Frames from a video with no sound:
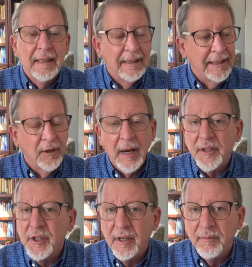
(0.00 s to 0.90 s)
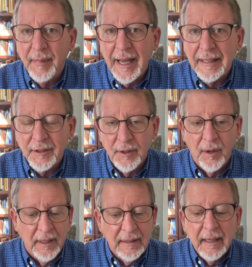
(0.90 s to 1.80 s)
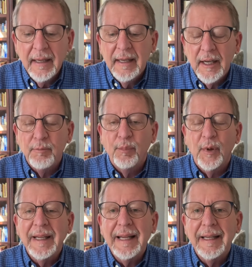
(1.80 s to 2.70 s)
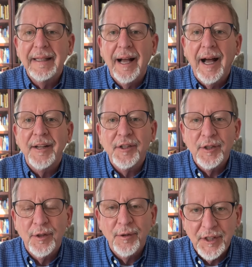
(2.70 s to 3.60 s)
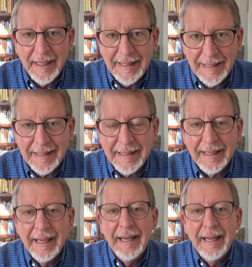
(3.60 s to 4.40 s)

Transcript: the interaction of man and God, Him bringing us to Jesus,